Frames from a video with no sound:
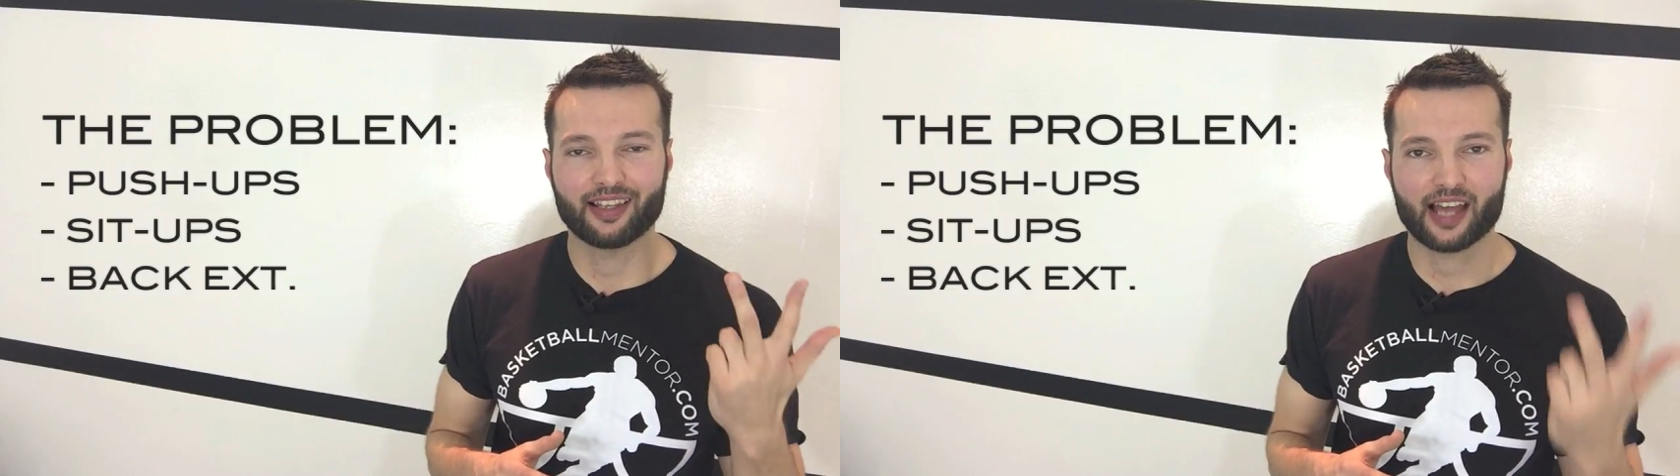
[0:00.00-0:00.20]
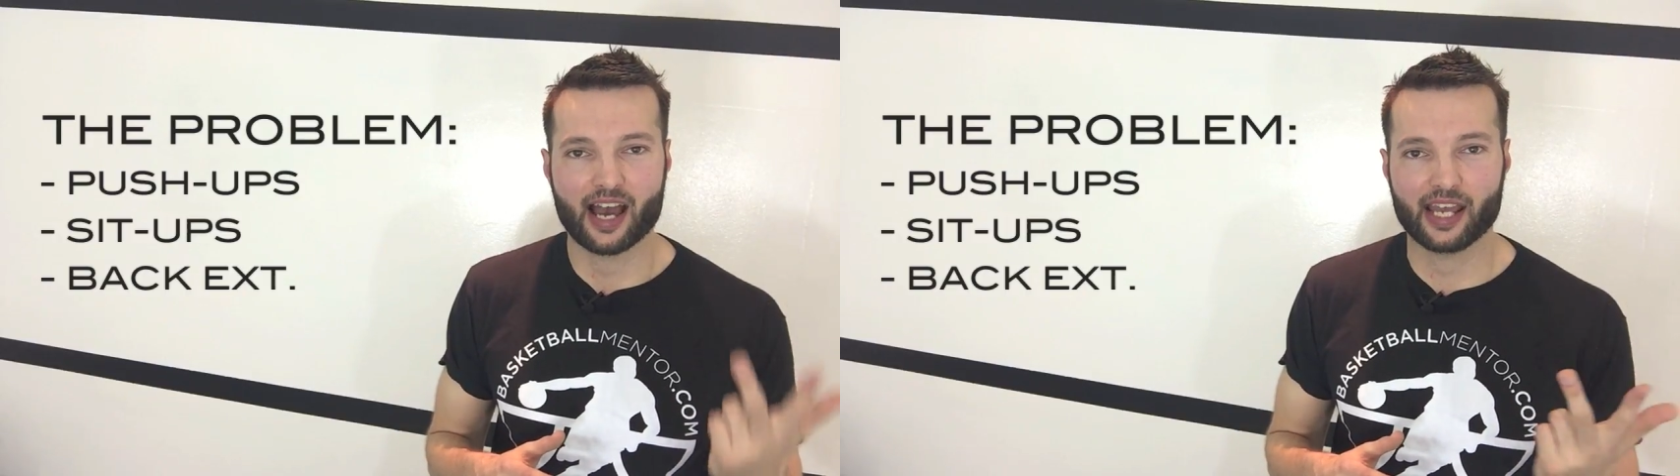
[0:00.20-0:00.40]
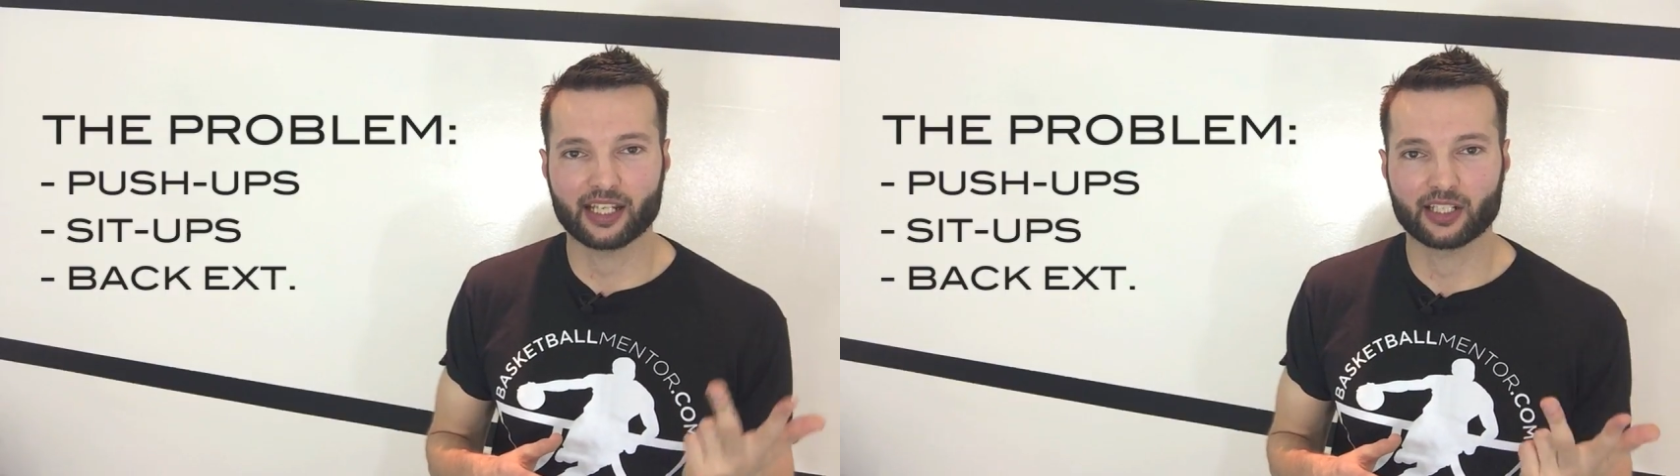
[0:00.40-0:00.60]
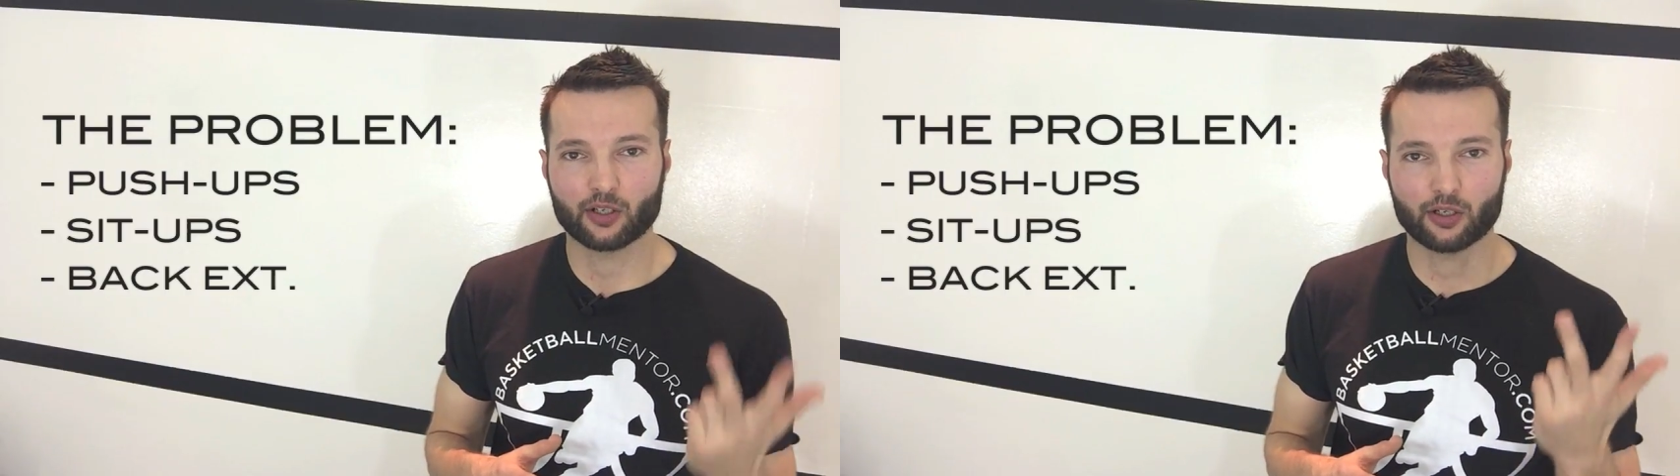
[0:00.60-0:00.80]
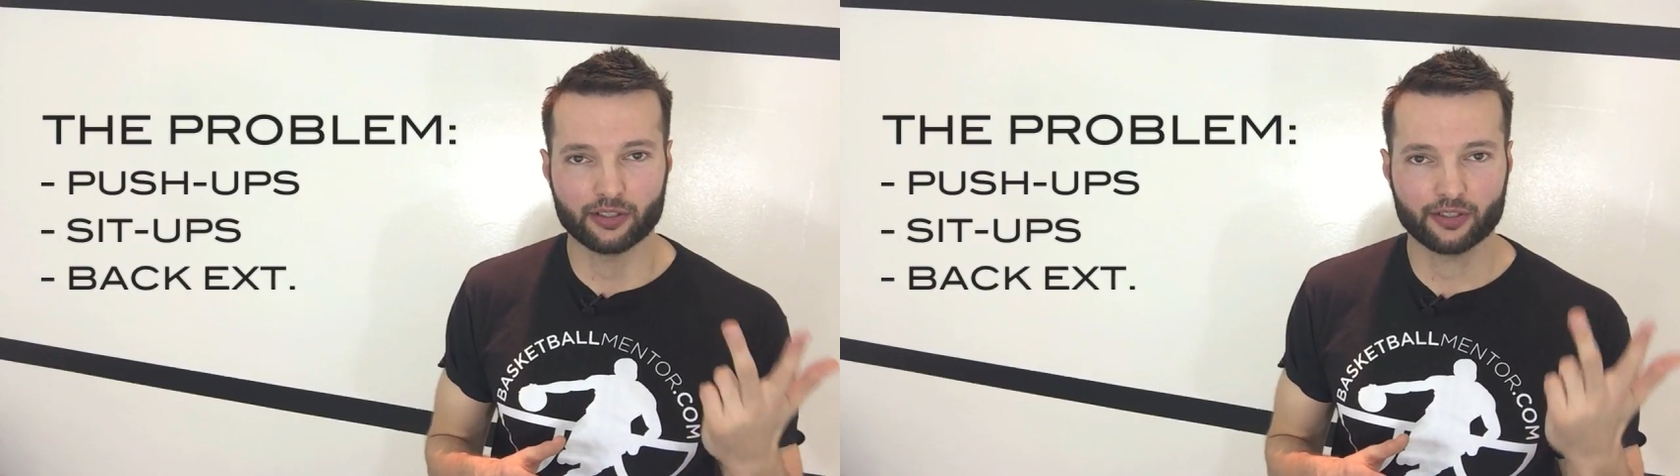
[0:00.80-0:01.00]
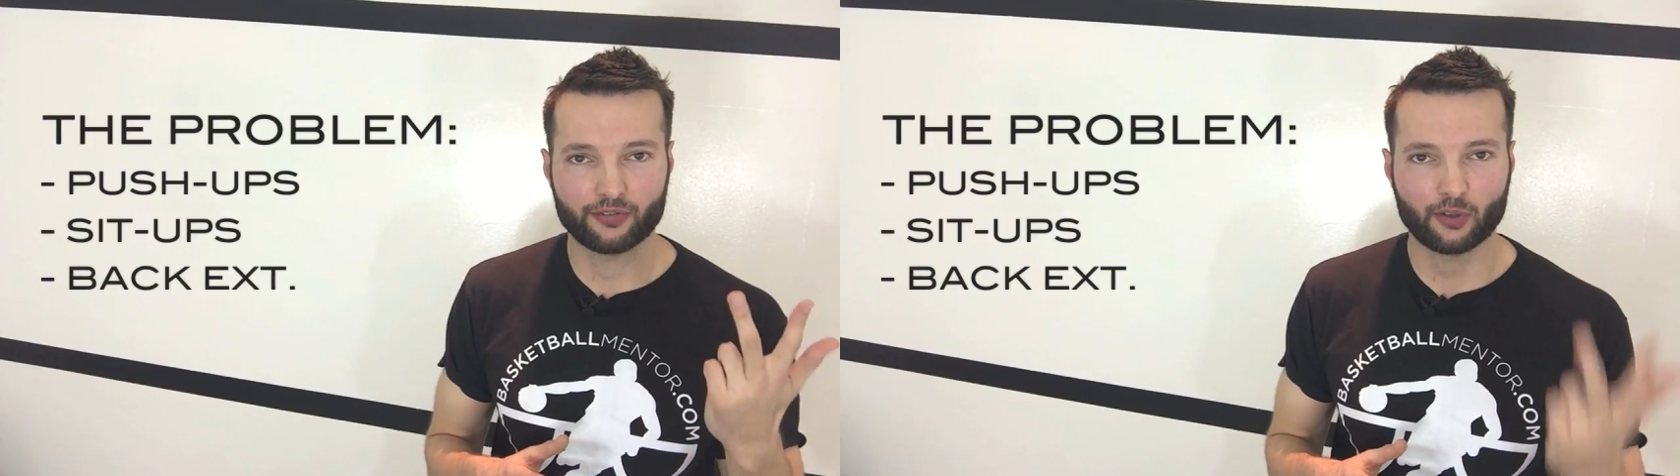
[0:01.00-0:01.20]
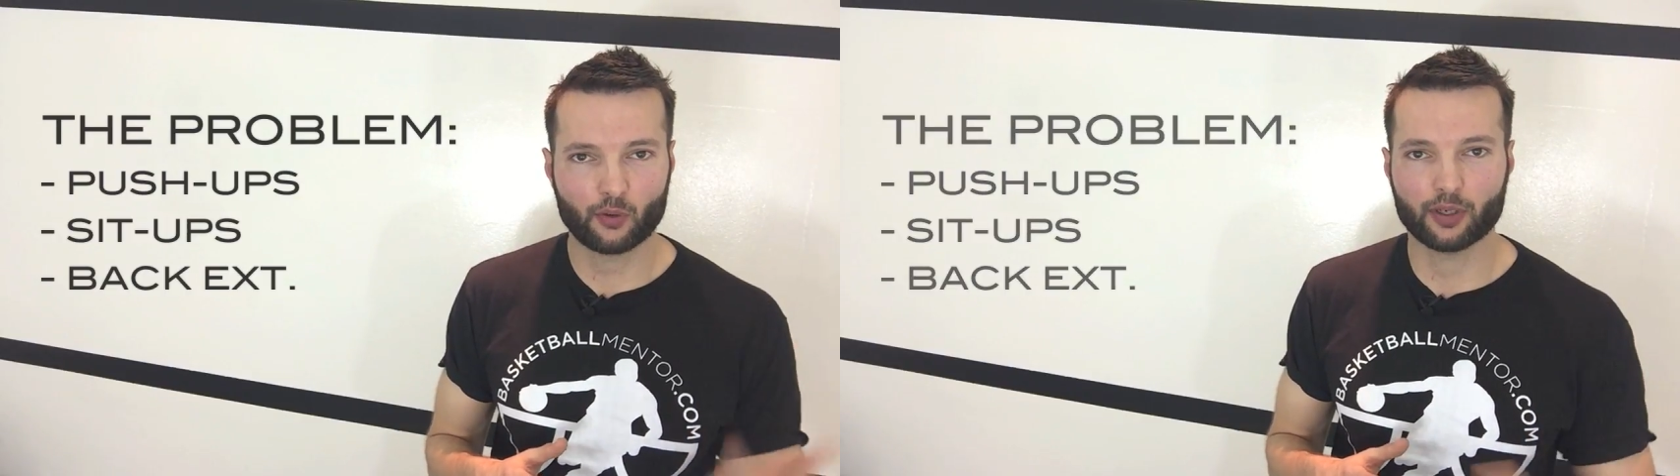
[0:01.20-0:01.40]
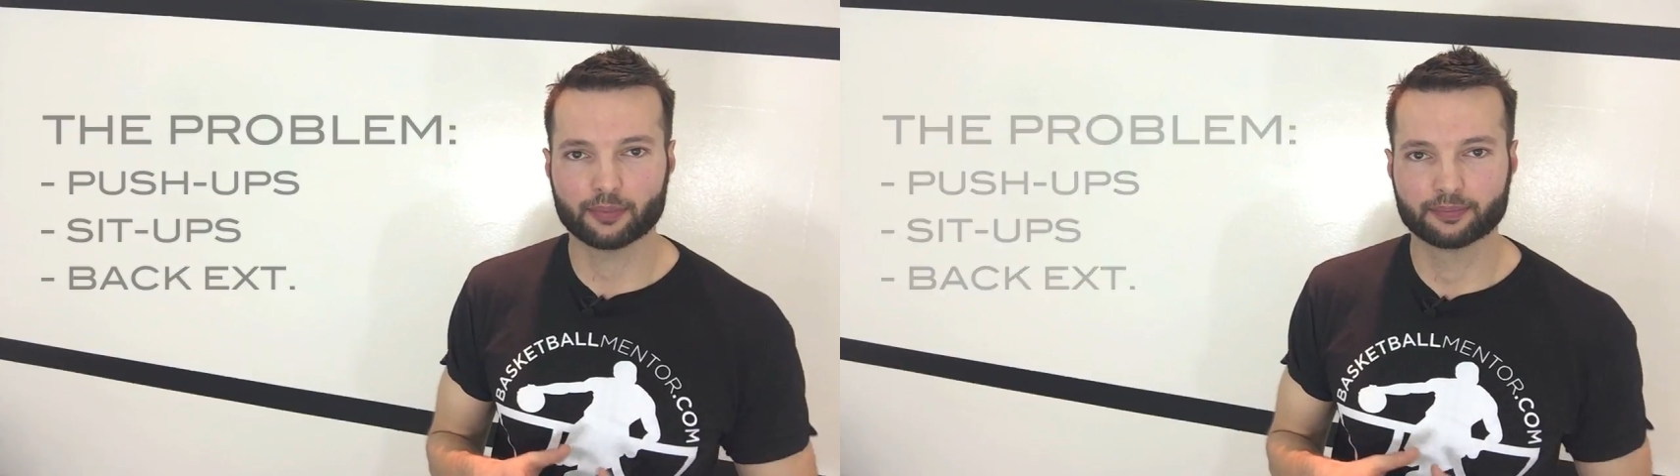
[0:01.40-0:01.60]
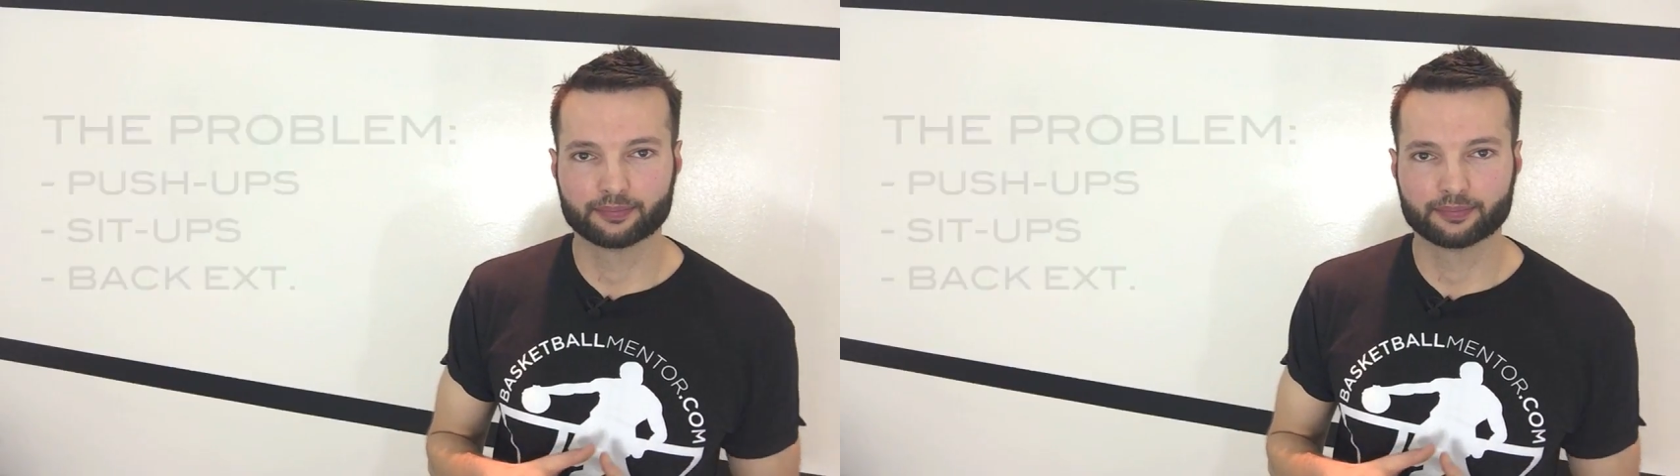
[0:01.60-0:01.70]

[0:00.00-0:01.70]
lying on the floor.